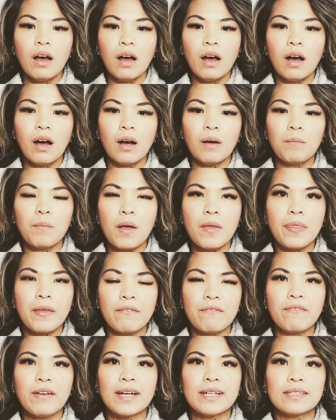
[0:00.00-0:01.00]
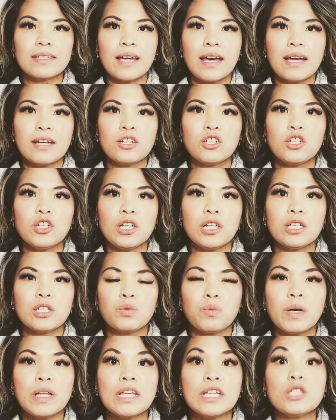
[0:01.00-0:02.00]
the fact that she
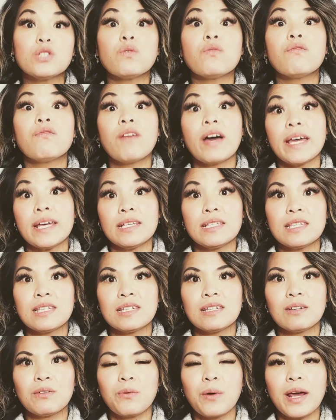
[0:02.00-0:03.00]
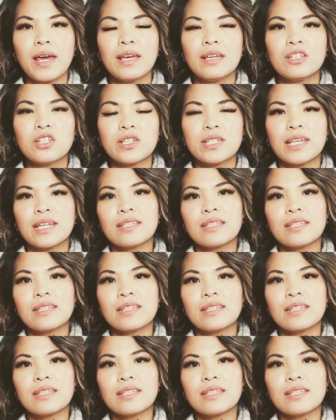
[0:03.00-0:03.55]
is willing to fight, right, just